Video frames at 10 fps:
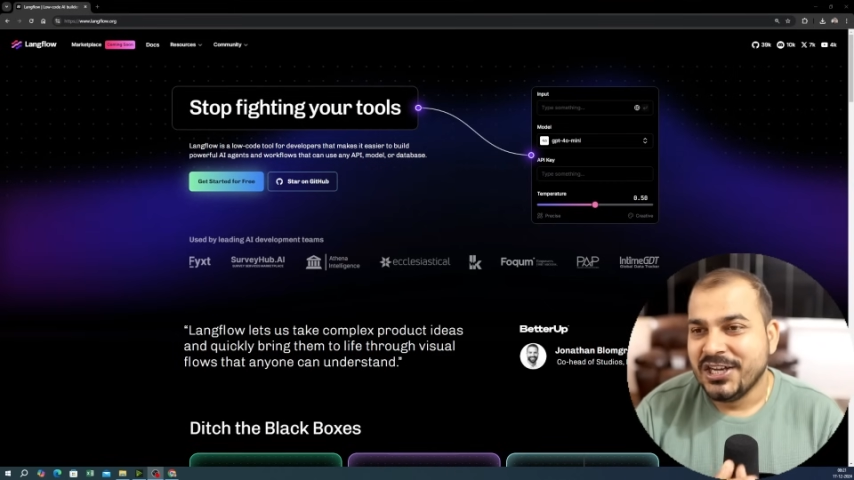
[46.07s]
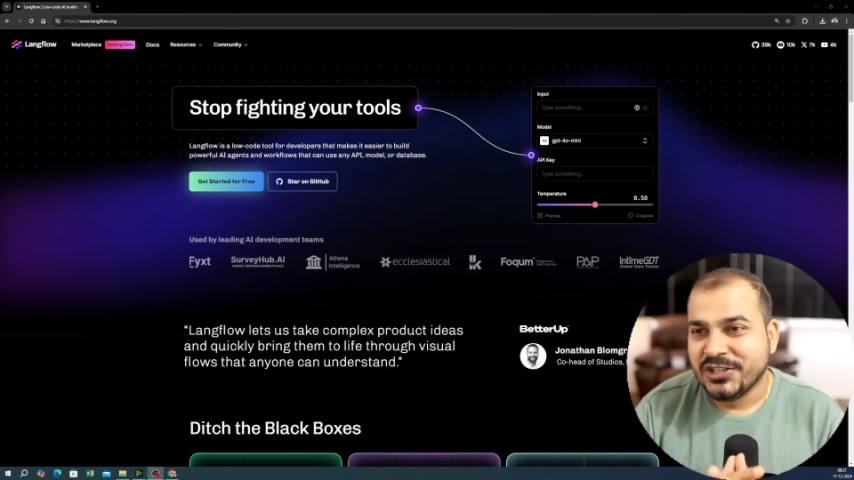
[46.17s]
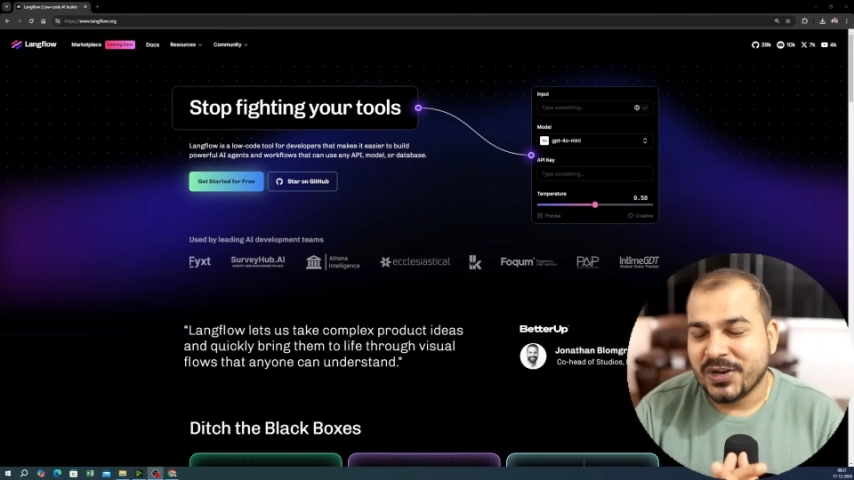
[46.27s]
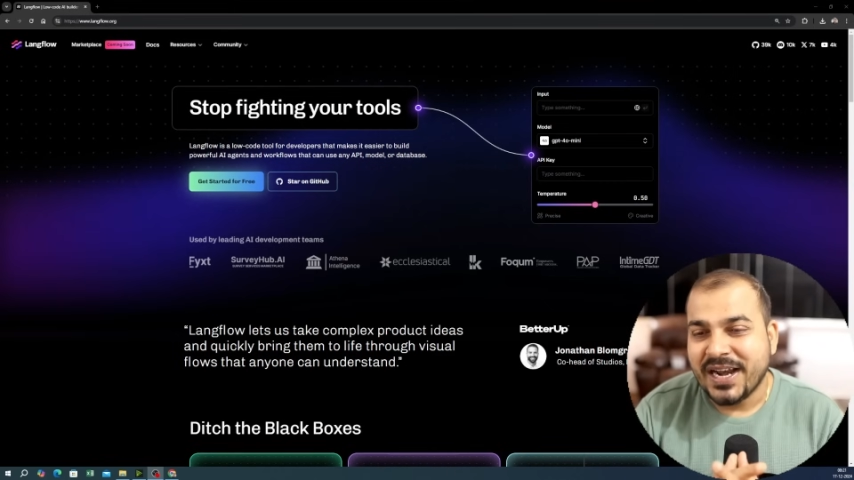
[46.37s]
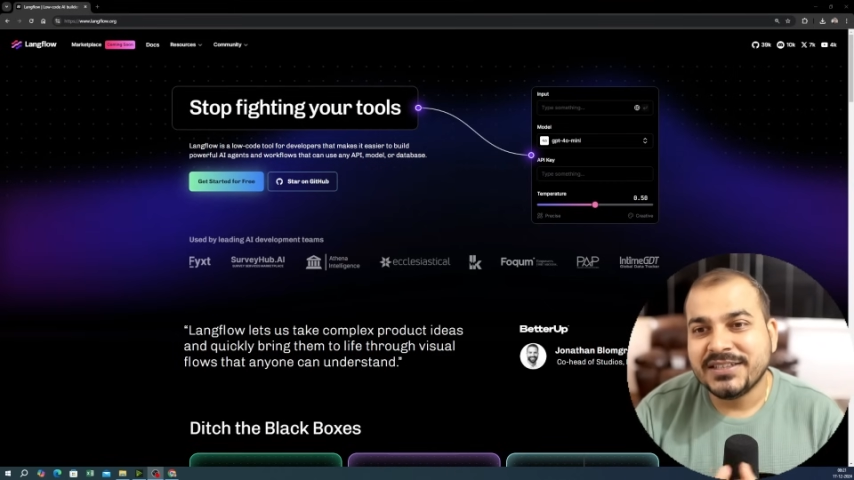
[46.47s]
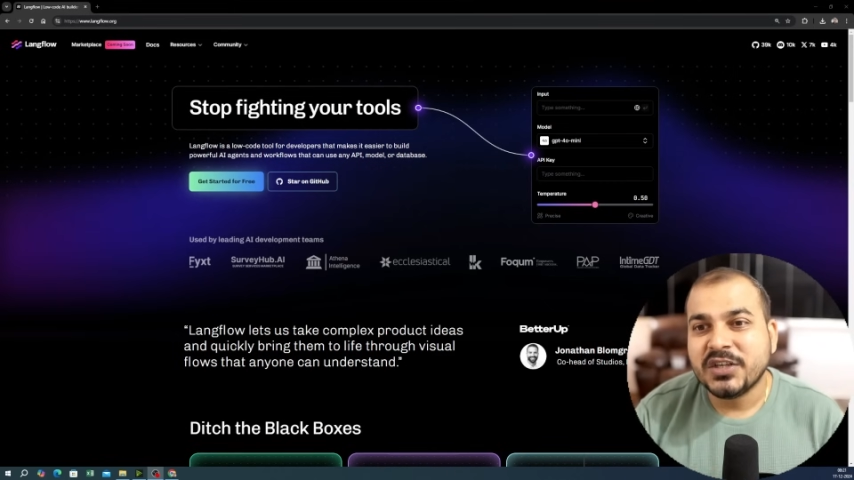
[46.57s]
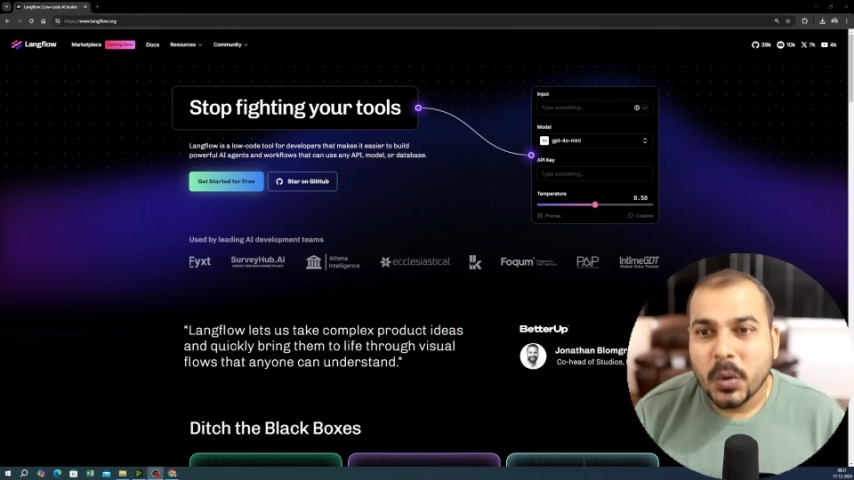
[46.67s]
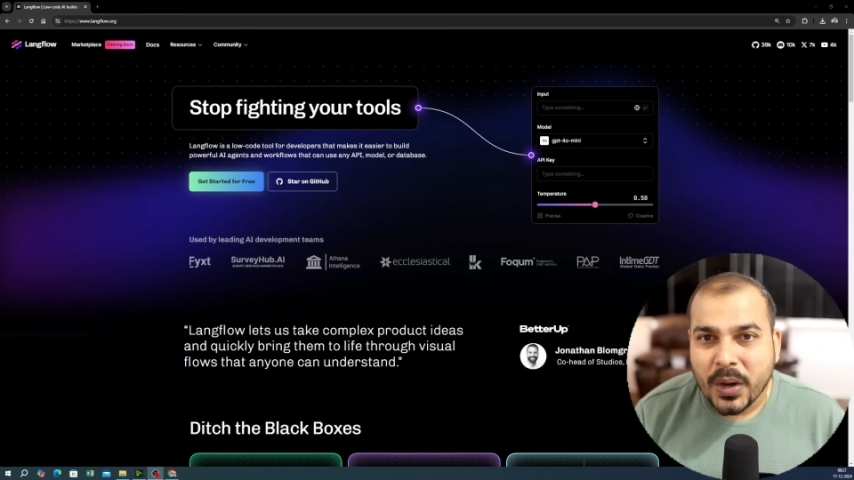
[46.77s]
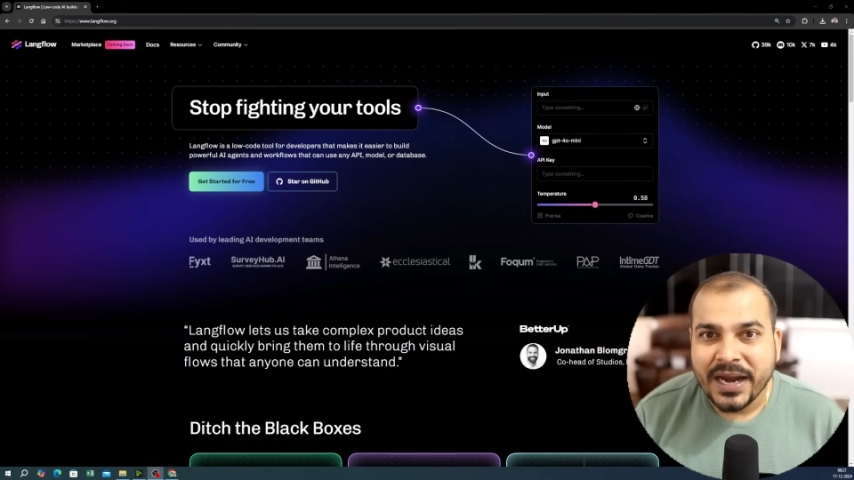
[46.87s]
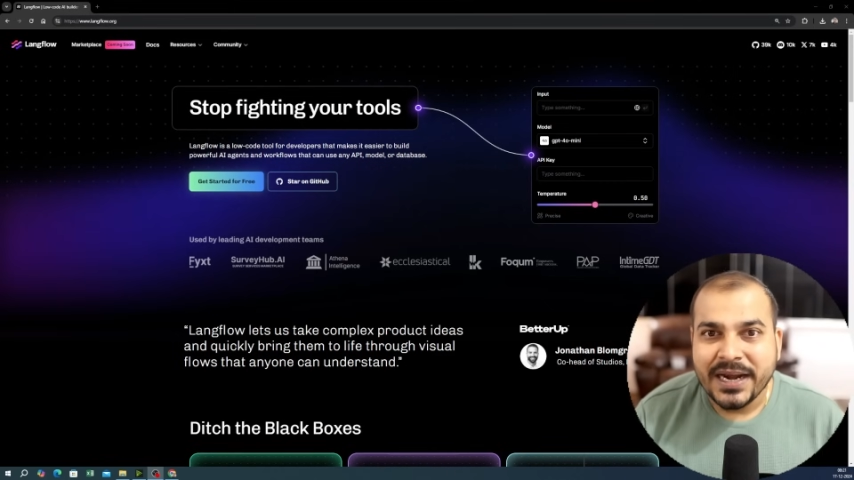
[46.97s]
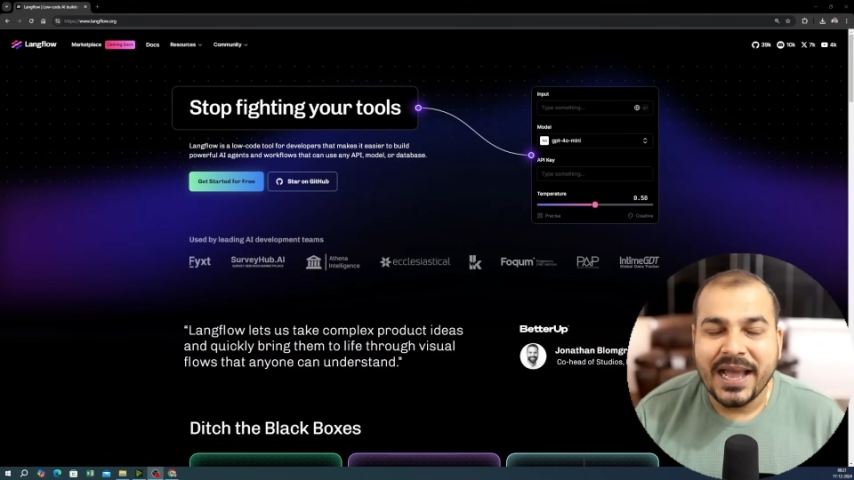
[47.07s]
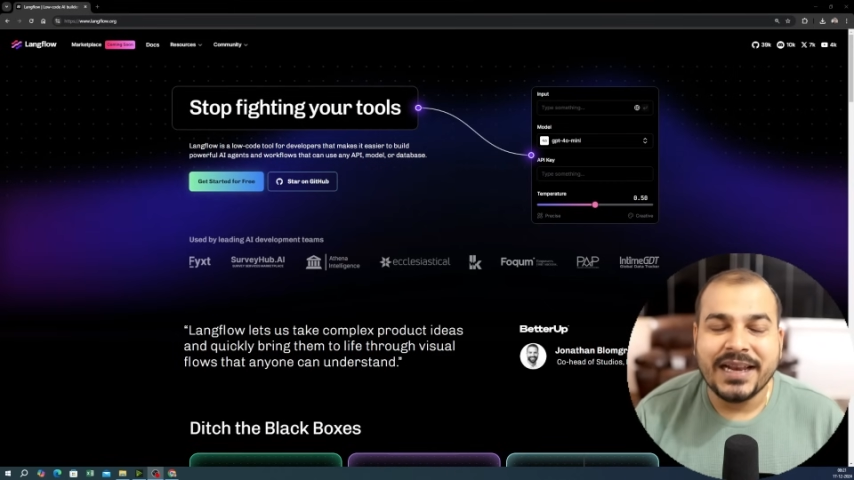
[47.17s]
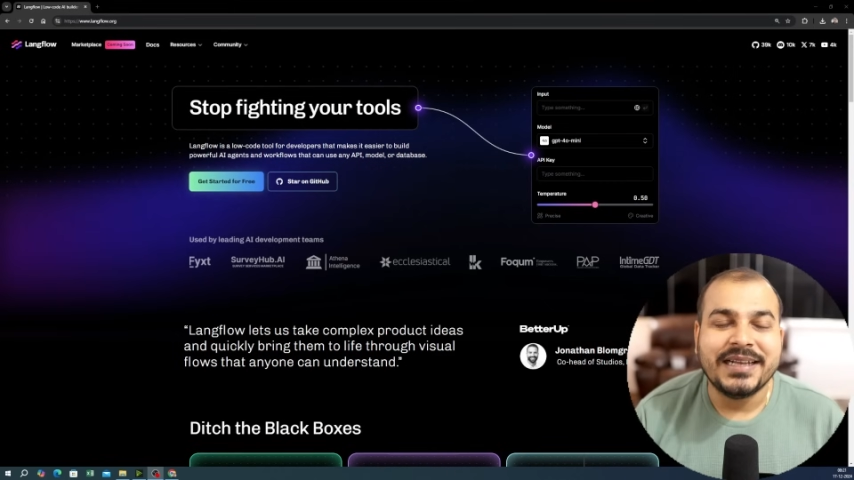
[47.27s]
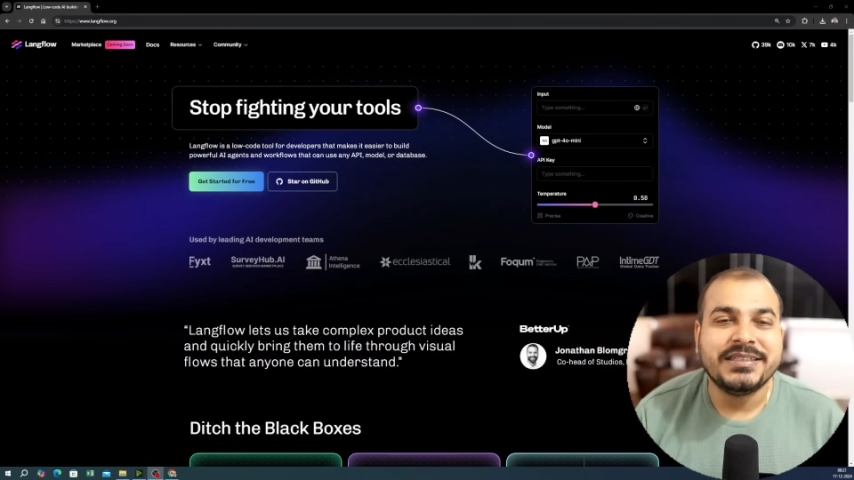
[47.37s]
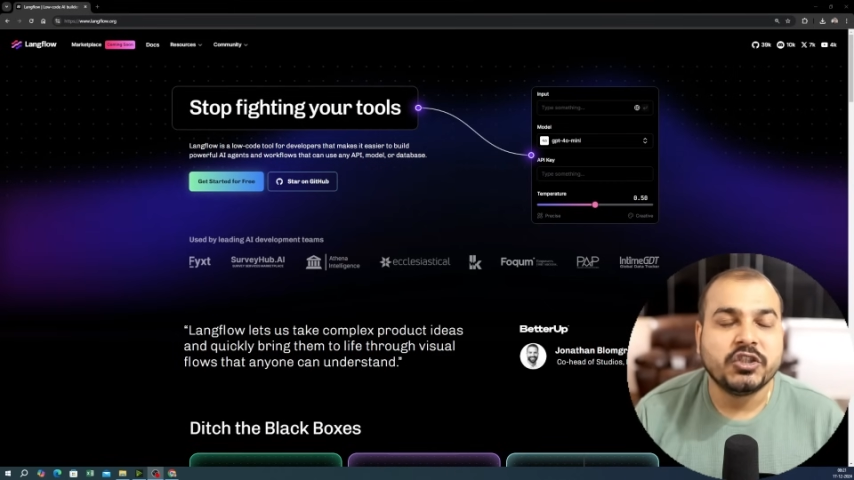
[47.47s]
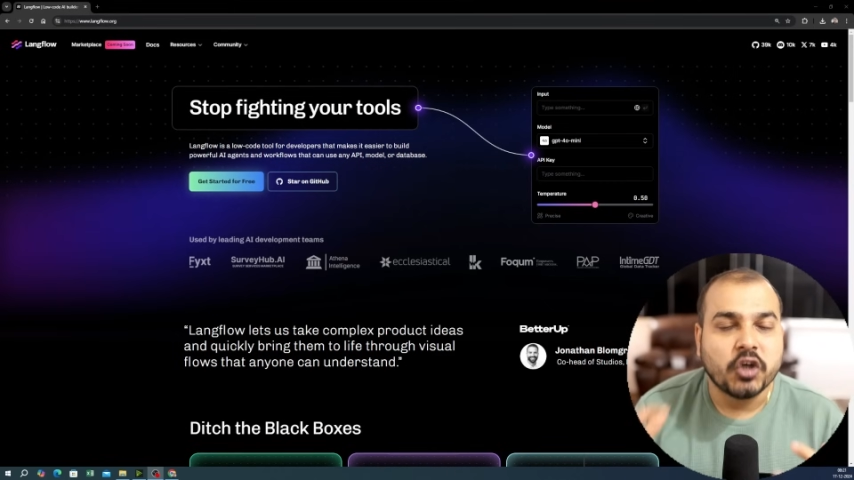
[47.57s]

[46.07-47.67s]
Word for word: So let's go ahead and let's